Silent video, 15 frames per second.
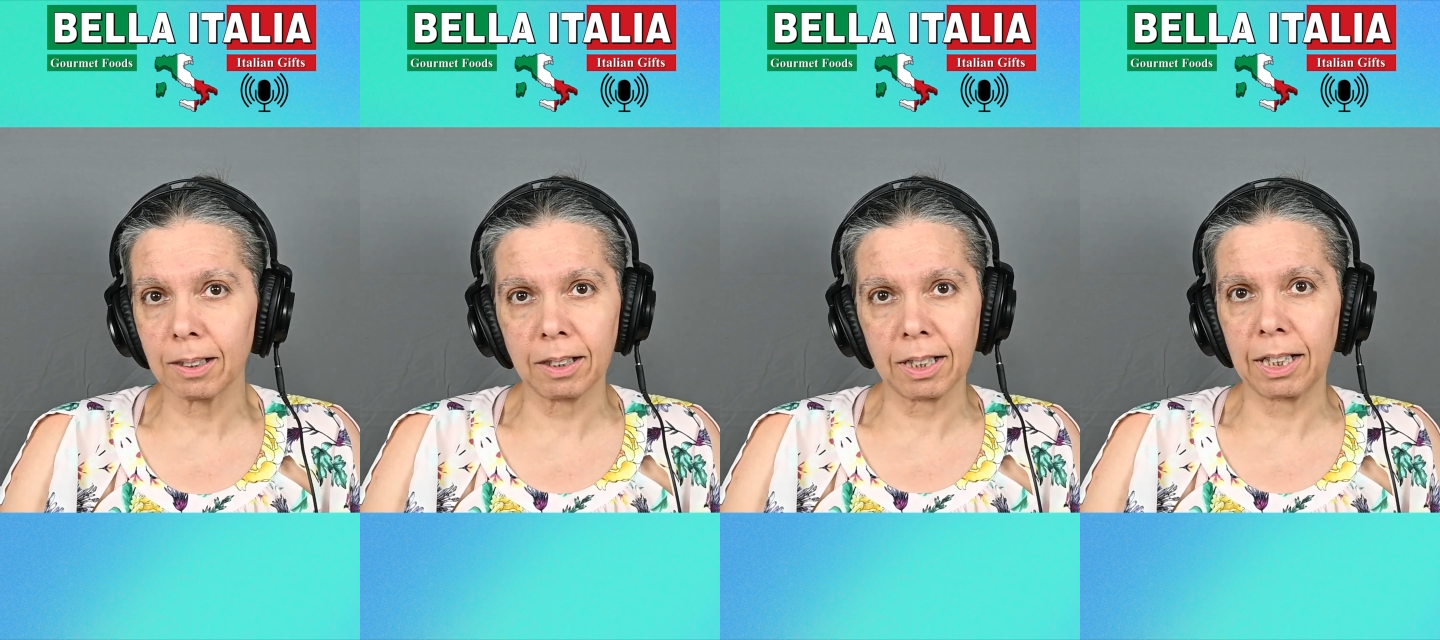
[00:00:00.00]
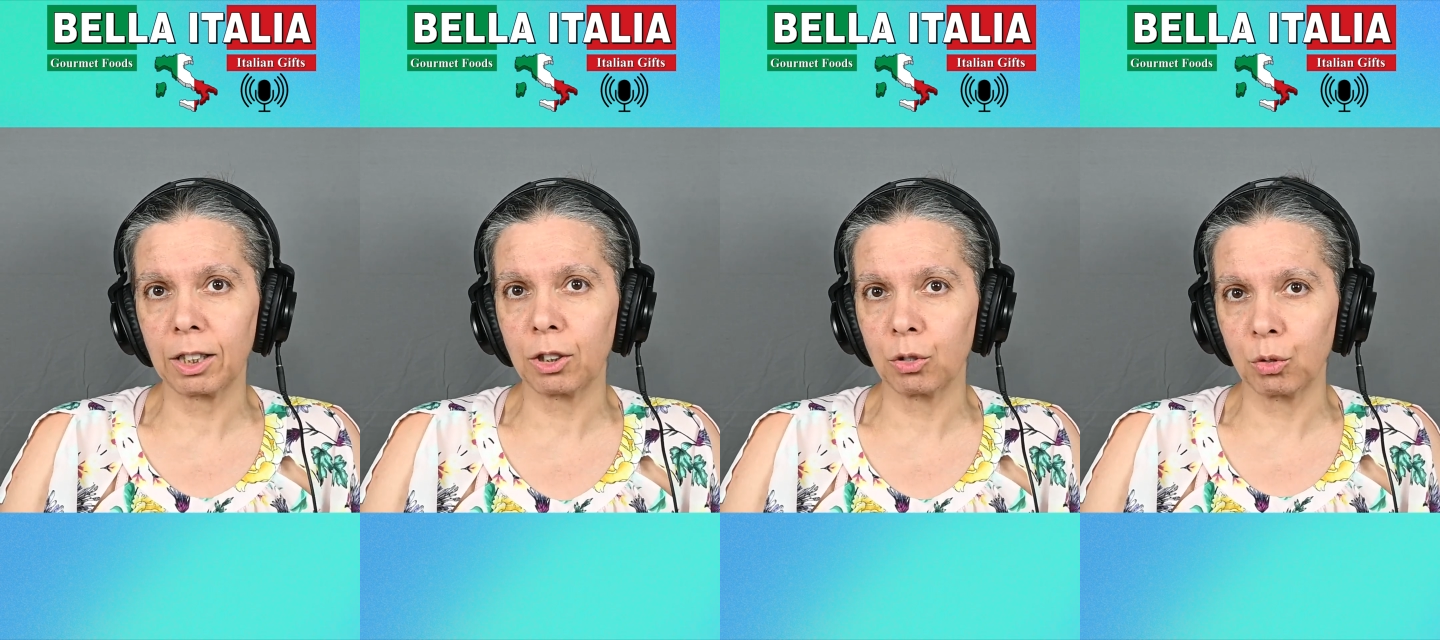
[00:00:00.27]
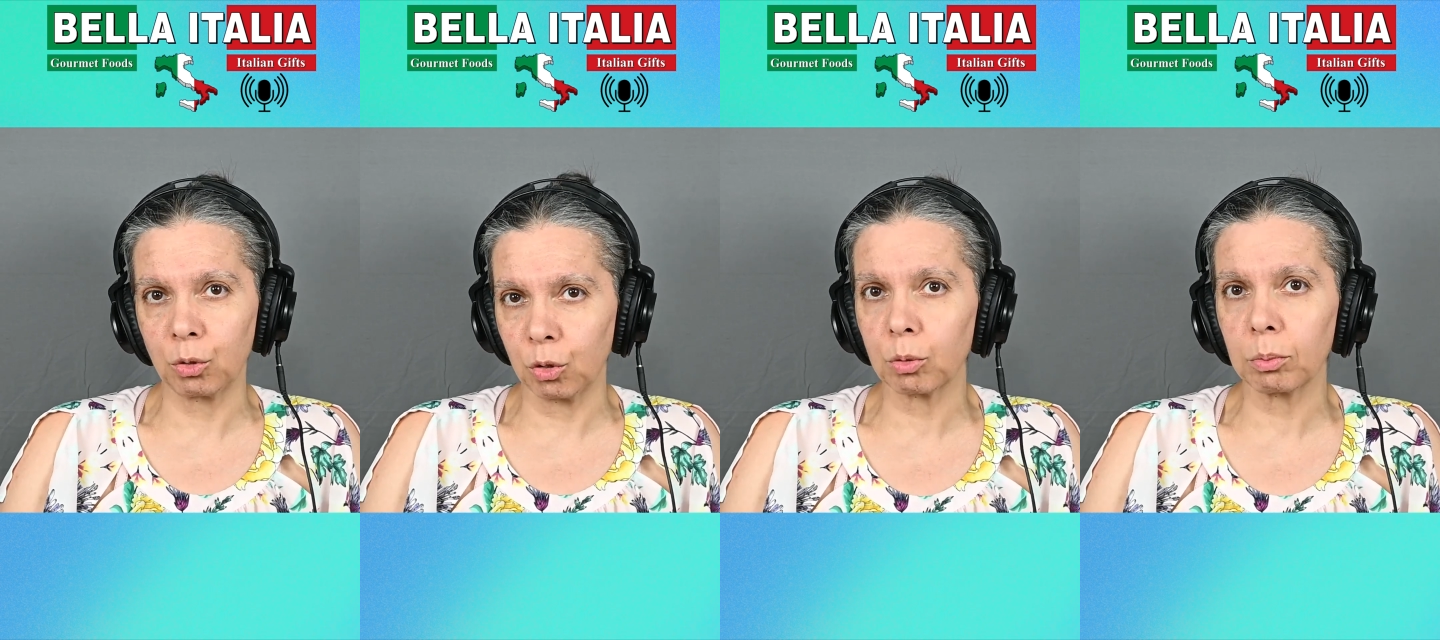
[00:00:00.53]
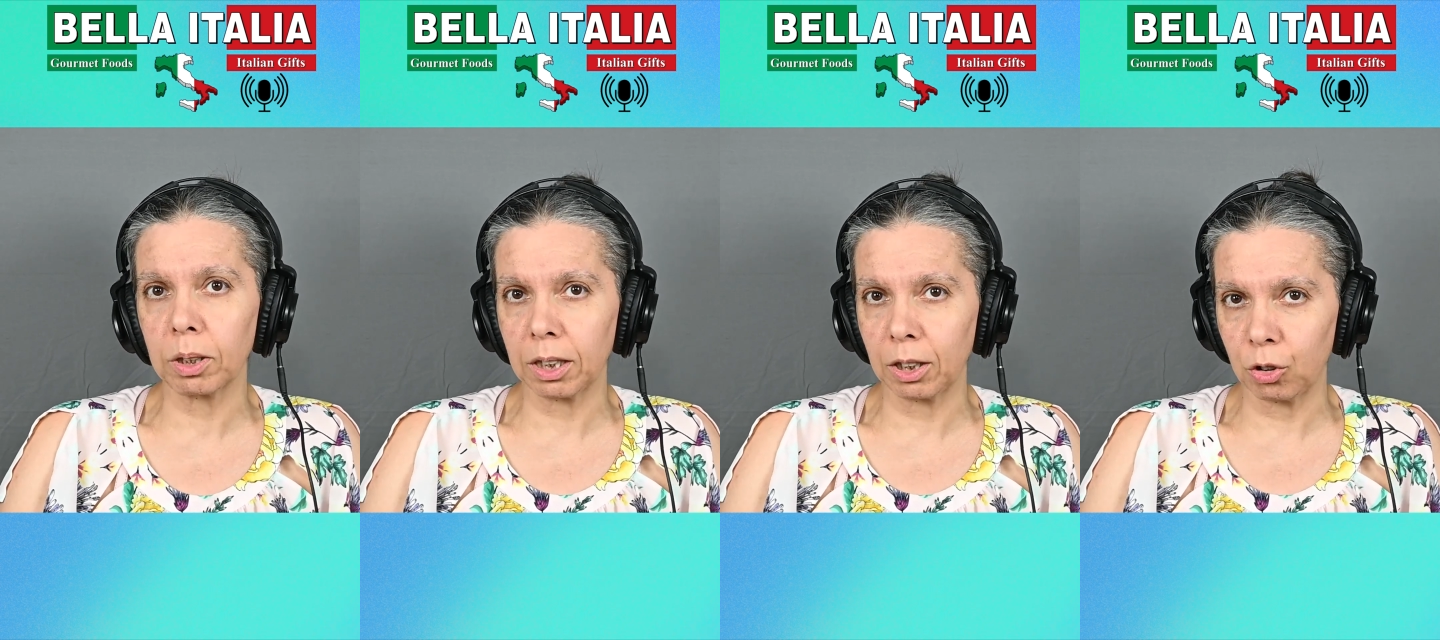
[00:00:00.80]
like you
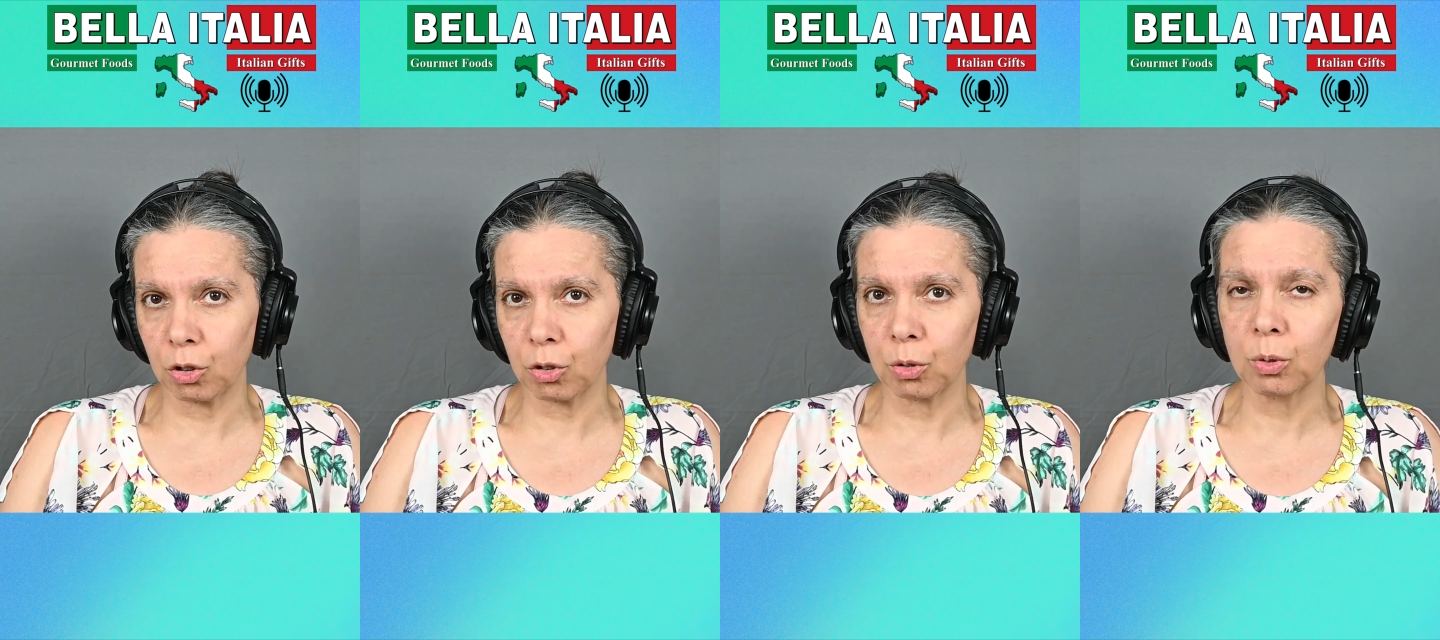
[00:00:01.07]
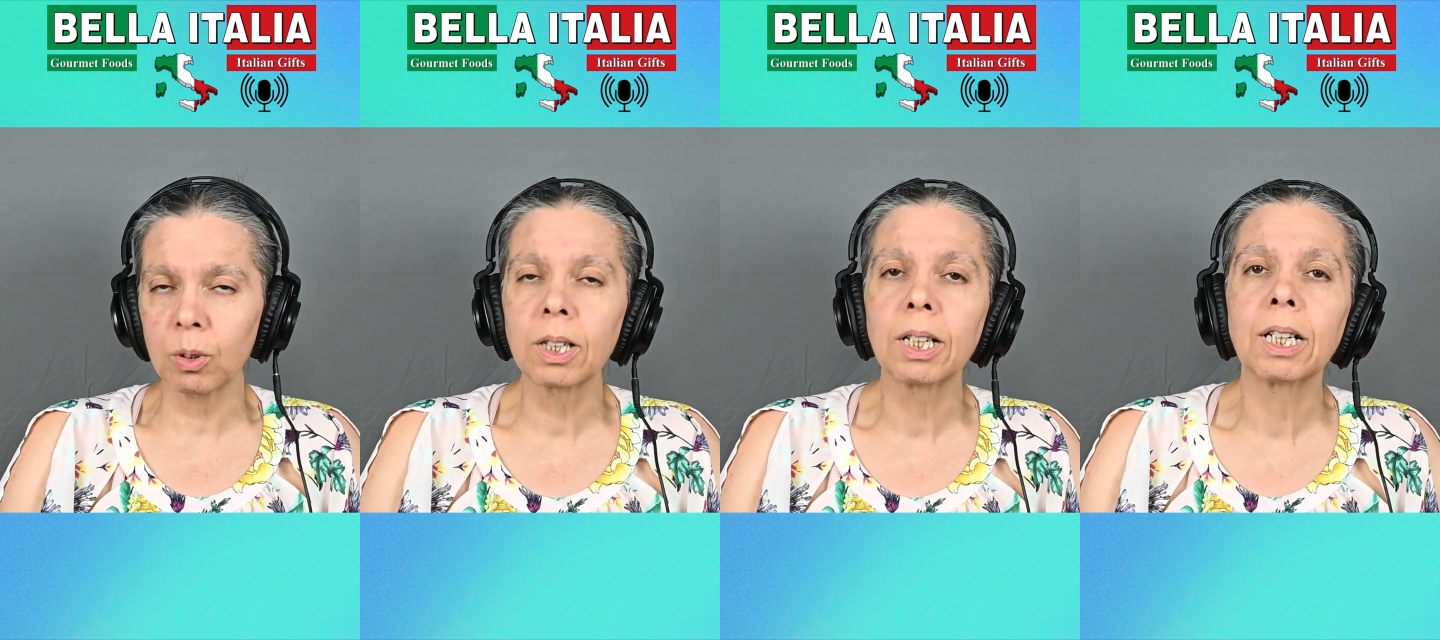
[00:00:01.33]
normally do.